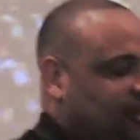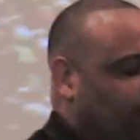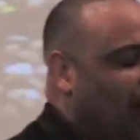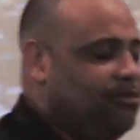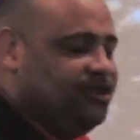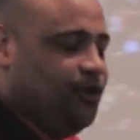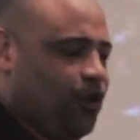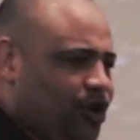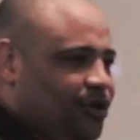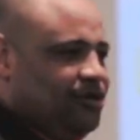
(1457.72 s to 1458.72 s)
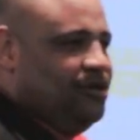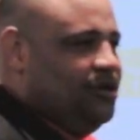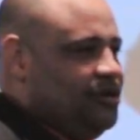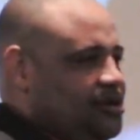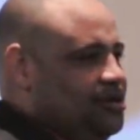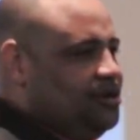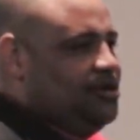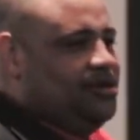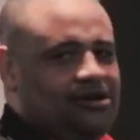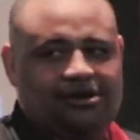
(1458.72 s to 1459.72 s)
to problems in the world?
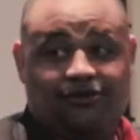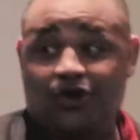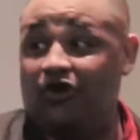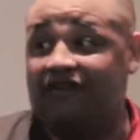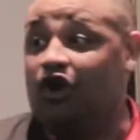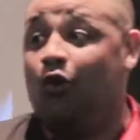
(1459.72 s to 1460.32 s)
We don't ever know